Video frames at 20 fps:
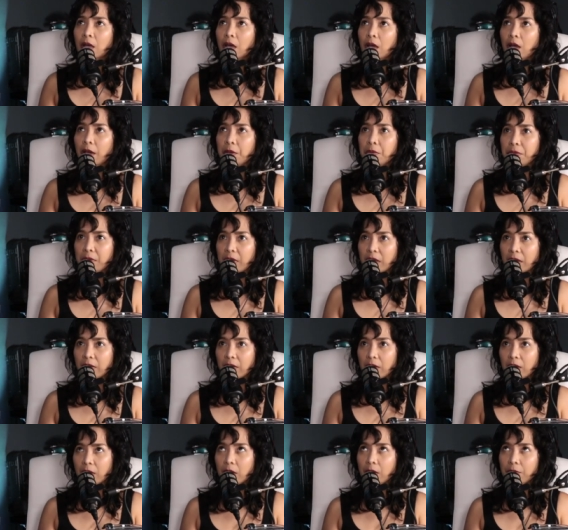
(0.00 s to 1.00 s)
I think
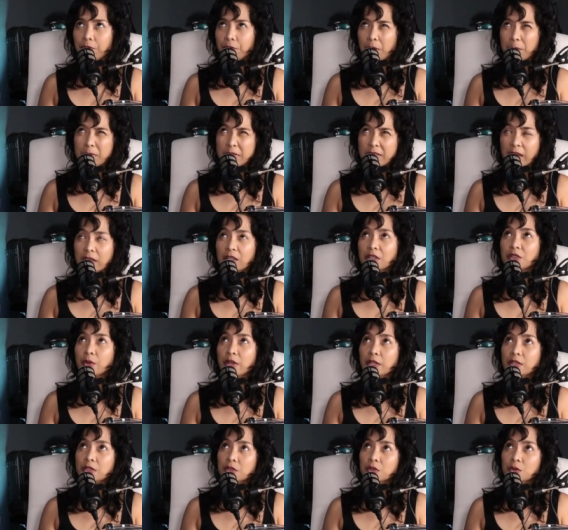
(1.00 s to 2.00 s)
from second
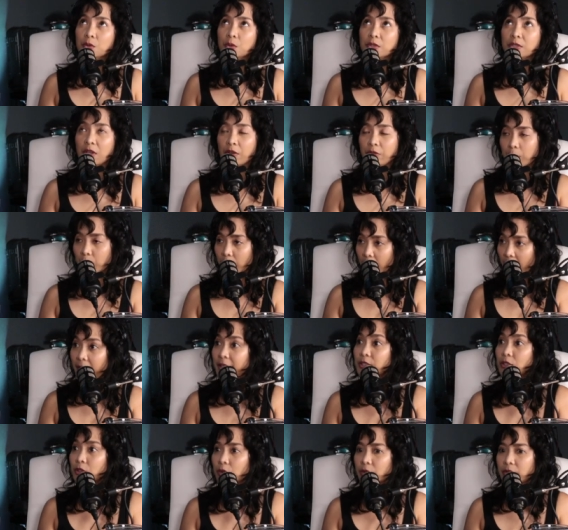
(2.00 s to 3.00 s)
grade to sophomore high
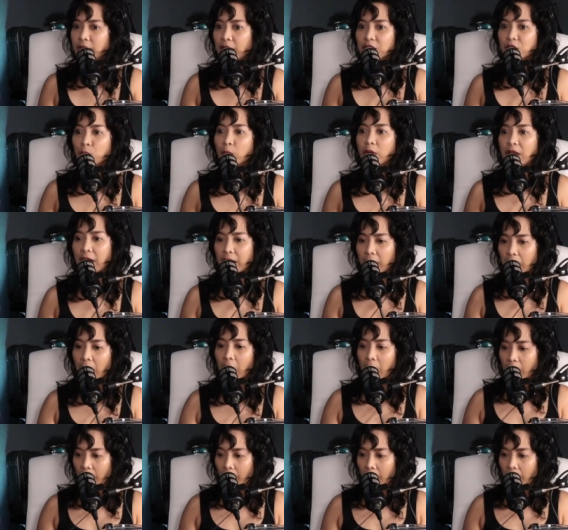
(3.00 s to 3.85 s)
school, that's when I